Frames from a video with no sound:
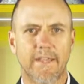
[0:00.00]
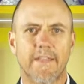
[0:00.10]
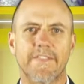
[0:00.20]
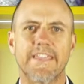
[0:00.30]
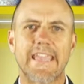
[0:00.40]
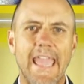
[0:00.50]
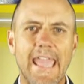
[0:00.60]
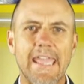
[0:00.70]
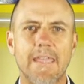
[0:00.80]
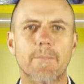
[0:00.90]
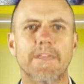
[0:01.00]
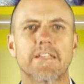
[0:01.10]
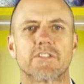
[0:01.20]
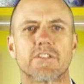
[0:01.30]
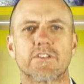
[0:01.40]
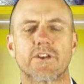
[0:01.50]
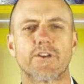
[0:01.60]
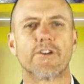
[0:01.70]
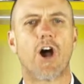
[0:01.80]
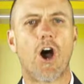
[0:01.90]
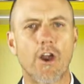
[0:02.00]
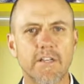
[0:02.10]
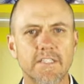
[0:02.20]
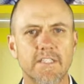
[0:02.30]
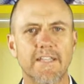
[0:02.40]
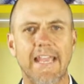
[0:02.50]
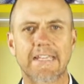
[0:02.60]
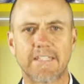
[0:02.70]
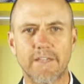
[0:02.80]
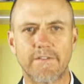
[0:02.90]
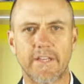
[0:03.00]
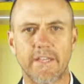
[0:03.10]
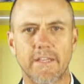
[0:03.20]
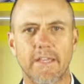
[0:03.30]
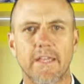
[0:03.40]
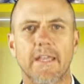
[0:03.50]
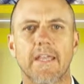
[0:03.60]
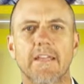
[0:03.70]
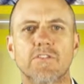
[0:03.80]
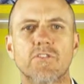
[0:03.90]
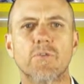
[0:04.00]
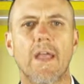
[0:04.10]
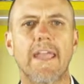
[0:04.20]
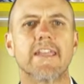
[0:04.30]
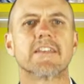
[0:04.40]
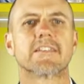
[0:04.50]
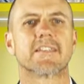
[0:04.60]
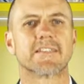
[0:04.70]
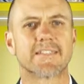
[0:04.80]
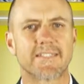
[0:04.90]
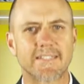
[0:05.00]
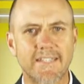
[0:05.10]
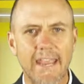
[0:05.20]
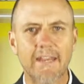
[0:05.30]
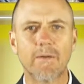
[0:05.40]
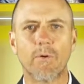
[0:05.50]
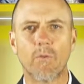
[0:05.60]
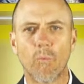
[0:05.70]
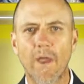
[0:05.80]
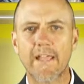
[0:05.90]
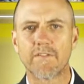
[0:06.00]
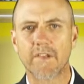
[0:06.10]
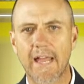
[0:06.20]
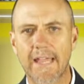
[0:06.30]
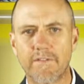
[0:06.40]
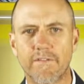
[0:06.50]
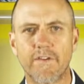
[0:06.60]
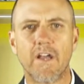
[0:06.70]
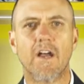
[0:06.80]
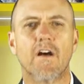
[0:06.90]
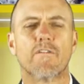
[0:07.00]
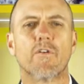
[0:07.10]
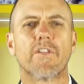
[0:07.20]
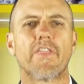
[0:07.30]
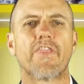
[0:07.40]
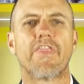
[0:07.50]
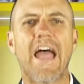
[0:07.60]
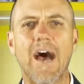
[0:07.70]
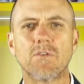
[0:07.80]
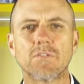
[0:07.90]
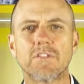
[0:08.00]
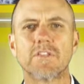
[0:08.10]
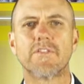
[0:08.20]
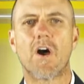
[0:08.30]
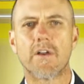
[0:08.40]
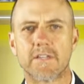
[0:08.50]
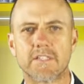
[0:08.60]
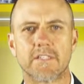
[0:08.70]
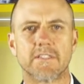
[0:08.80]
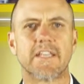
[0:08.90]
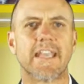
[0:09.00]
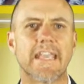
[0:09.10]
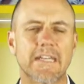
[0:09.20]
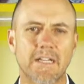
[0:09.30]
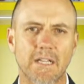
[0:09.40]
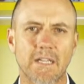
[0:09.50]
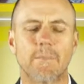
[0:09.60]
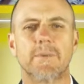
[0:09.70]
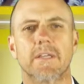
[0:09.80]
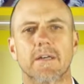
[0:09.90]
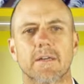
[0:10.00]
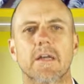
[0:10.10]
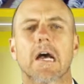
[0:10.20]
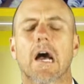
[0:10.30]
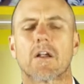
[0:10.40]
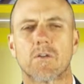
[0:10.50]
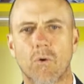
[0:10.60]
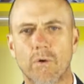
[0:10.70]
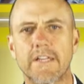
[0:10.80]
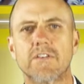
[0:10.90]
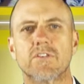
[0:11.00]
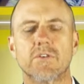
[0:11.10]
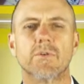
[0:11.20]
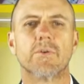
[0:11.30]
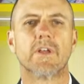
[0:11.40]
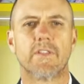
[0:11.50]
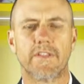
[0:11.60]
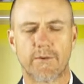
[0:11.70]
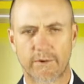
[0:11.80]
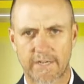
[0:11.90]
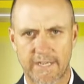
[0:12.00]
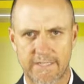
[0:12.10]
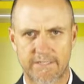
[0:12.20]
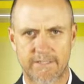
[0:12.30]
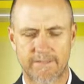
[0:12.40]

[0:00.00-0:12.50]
the aim is to turn artisan activity into a sustainable way of life for the thousands of artisans in Colombia, according to the organizer.